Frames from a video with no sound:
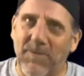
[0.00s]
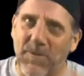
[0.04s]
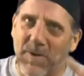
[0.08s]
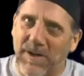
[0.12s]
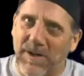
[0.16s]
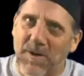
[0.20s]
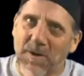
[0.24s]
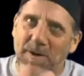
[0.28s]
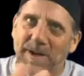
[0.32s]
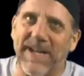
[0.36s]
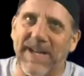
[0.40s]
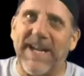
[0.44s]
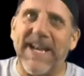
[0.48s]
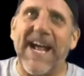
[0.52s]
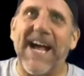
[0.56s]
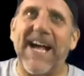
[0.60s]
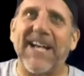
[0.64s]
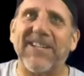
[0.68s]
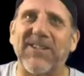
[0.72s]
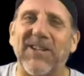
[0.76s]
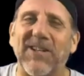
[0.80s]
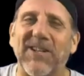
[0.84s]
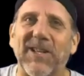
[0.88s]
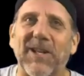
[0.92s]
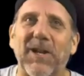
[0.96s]
into
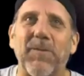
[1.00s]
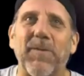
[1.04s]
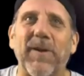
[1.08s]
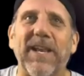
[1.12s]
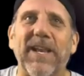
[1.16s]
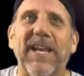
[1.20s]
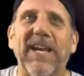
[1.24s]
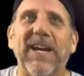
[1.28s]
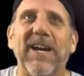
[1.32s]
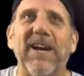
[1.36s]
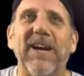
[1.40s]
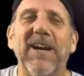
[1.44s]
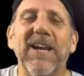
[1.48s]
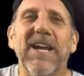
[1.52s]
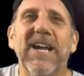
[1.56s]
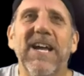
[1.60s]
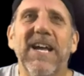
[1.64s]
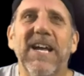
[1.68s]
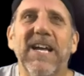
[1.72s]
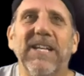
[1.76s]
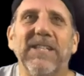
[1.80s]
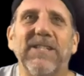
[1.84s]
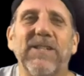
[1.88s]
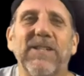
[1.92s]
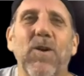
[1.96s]
NASA a little bit here.
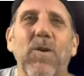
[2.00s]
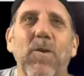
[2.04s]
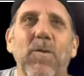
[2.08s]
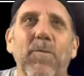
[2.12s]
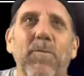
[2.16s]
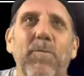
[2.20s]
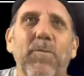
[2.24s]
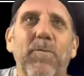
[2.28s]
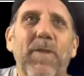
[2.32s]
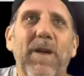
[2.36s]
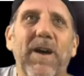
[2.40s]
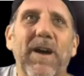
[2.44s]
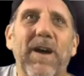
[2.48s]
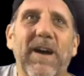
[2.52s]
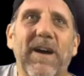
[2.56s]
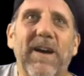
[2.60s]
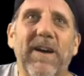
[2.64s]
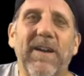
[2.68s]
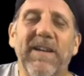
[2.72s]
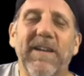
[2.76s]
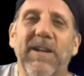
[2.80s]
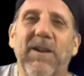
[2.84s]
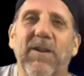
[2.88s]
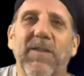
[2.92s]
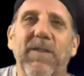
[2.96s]
So
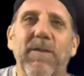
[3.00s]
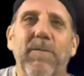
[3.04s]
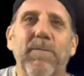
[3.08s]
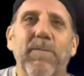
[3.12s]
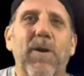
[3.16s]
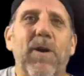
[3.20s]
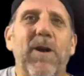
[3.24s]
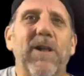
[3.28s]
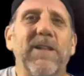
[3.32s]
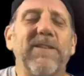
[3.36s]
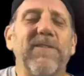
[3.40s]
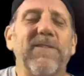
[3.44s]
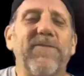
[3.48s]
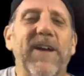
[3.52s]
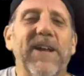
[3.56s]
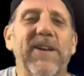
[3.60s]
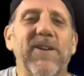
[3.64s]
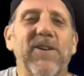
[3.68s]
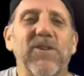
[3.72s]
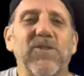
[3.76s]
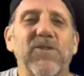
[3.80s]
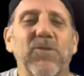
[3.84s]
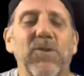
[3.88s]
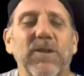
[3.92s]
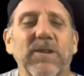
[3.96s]
the ball
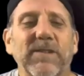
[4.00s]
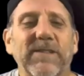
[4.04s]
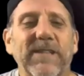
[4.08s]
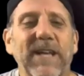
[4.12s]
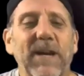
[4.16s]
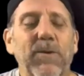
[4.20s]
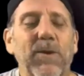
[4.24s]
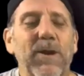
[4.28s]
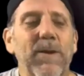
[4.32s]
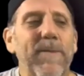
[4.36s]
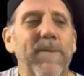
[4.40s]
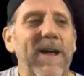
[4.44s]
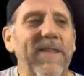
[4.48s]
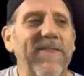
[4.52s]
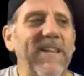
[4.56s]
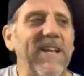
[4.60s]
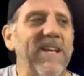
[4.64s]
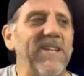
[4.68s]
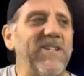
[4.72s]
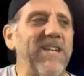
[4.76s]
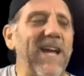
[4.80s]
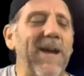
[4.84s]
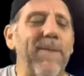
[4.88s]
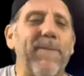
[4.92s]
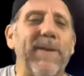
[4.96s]
defenders will say, what about the
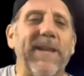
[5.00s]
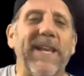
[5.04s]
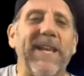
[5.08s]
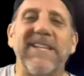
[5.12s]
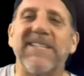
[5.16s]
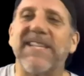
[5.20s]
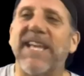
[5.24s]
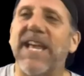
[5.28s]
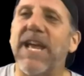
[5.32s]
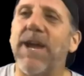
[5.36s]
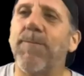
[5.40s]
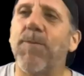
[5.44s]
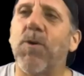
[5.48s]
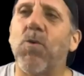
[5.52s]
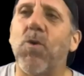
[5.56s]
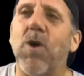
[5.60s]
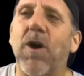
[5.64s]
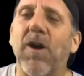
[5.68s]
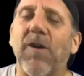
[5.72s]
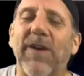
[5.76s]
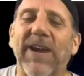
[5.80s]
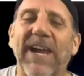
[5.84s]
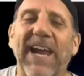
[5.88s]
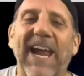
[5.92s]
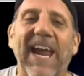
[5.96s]
Japanese
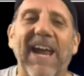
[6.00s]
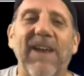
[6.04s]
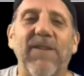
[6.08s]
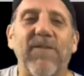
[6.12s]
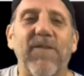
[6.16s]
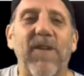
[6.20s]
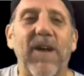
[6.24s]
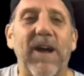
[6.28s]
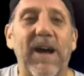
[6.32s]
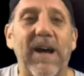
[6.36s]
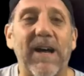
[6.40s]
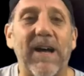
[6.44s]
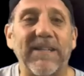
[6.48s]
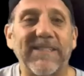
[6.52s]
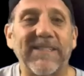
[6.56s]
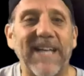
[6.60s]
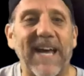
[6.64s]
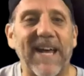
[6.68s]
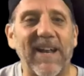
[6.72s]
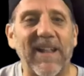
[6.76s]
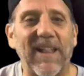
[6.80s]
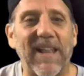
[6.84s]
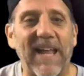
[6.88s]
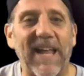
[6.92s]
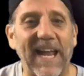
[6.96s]
Himawari 8
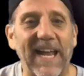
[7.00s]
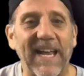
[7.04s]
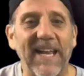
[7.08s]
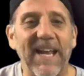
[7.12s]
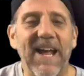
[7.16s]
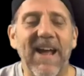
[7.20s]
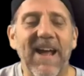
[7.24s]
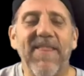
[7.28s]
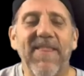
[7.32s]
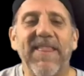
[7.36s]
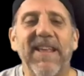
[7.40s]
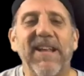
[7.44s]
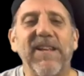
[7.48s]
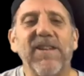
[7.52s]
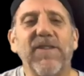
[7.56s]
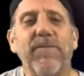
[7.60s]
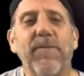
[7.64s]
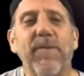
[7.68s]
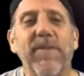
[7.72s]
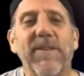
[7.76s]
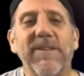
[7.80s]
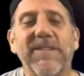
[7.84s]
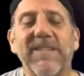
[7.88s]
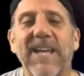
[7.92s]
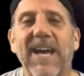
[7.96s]
satellite? This
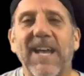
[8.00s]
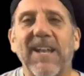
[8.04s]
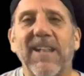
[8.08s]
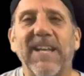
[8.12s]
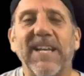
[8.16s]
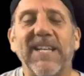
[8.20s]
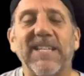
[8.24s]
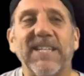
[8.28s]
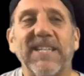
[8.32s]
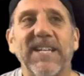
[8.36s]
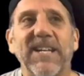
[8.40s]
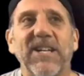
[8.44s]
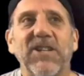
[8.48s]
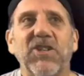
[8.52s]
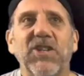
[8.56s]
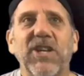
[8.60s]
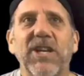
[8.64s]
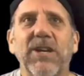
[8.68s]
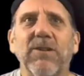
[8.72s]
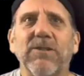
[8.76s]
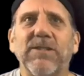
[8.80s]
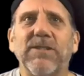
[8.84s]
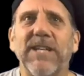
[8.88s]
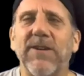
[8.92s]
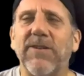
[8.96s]
satellite's in a
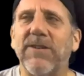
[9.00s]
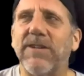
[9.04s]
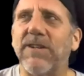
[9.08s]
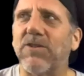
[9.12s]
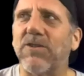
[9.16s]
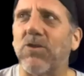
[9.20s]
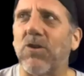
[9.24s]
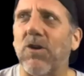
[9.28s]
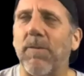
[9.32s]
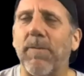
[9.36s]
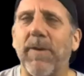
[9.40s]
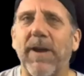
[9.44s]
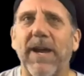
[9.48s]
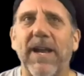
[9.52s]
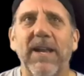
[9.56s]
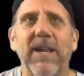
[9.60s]
geosynchronous orbit.